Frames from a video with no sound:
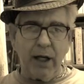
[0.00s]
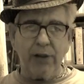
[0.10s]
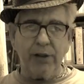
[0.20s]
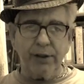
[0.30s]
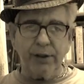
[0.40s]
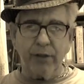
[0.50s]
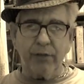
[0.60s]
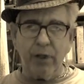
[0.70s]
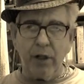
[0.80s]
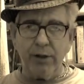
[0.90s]
actions
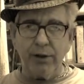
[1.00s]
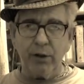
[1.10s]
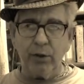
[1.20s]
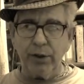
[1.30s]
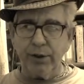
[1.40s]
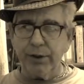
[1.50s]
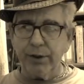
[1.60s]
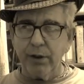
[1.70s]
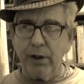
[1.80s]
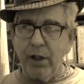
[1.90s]
have
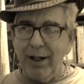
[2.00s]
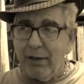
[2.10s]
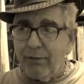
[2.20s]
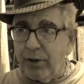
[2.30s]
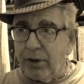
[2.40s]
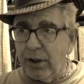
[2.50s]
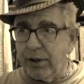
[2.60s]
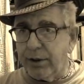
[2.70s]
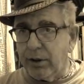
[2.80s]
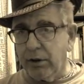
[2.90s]
consequences.
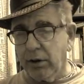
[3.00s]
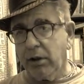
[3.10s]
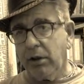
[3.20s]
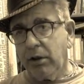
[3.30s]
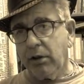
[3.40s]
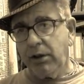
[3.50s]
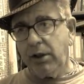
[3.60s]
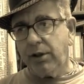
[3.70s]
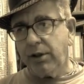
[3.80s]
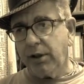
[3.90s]
Advertising
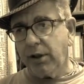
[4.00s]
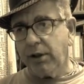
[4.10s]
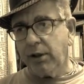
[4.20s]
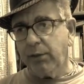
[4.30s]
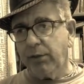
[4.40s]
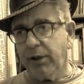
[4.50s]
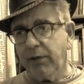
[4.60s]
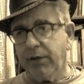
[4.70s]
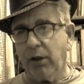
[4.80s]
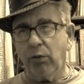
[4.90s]
teaches us to
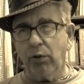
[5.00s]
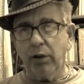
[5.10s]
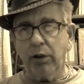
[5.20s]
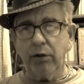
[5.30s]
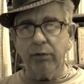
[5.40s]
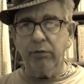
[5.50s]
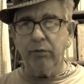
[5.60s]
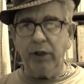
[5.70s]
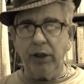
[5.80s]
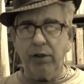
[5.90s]
believe that we're
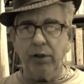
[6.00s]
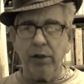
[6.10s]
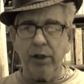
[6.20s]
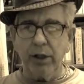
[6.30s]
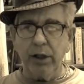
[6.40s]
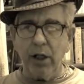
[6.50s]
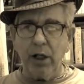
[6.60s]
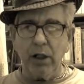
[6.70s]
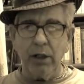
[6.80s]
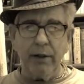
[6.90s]
eternally
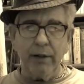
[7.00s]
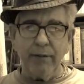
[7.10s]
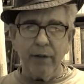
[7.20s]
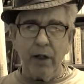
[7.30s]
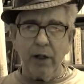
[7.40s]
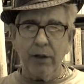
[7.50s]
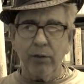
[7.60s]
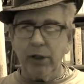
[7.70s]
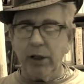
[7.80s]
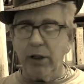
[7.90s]
young and
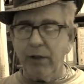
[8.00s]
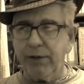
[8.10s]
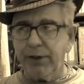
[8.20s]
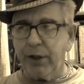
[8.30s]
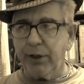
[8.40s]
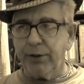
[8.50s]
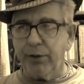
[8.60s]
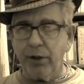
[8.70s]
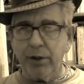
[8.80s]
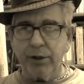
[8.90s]
that we can have sex,
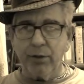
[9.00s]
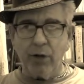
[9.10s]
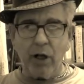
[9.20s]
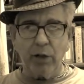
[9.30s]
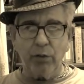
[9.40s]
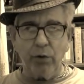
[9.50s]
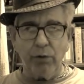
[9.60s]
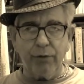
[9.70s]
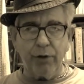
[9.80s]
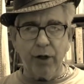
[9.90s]
drugs, and rock and
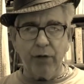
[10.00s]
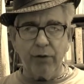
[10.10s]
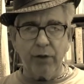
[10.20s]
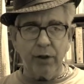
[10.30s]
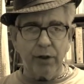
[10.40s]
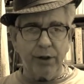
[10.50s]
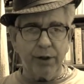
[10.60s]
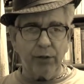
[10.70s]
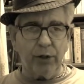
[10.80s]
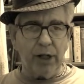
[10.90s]
roll forever and
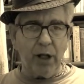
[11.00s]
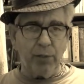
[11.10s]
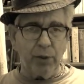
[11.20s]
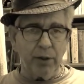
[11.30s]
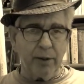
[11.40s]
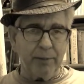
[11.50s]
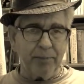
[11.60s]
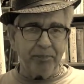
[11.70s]
nothing will happen.